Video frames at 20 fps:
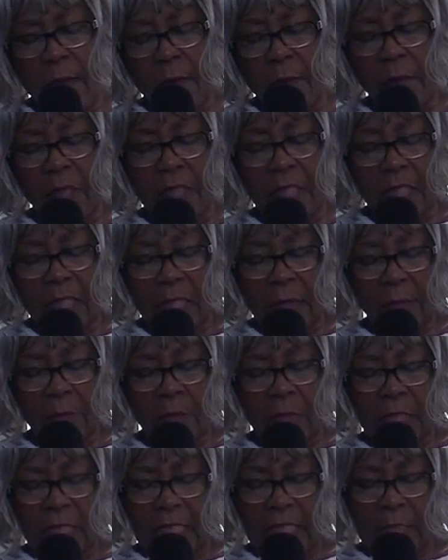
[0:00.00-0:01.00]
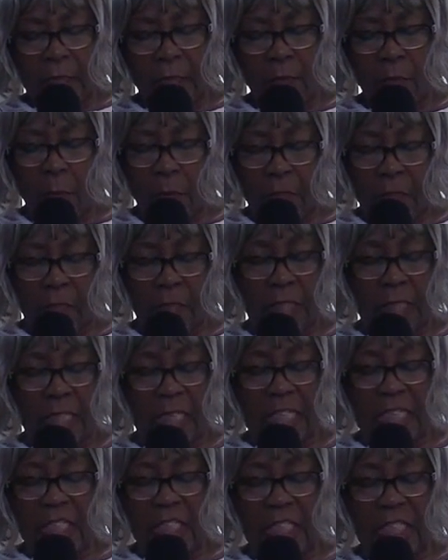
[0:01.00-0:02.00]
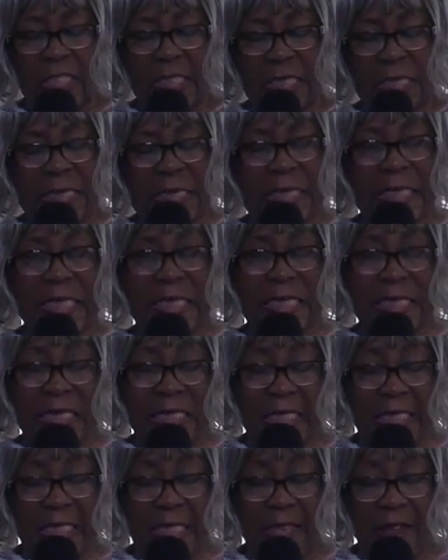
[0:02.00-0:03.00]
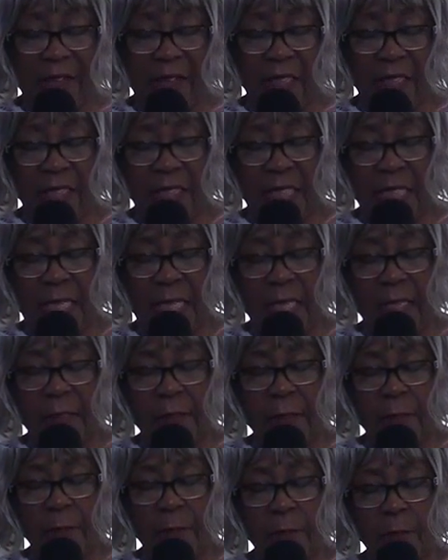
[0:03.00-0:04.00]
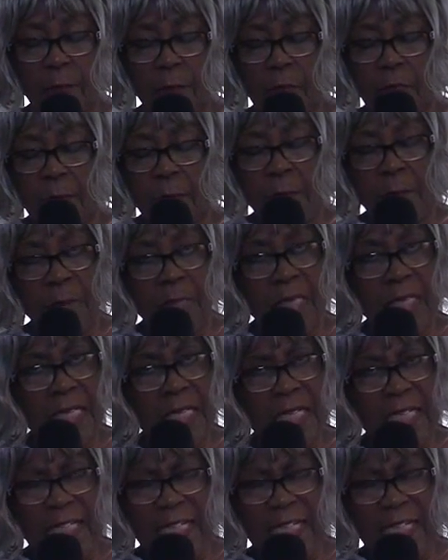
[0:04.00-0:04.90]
But, but Galatians 6 and 7 says, Be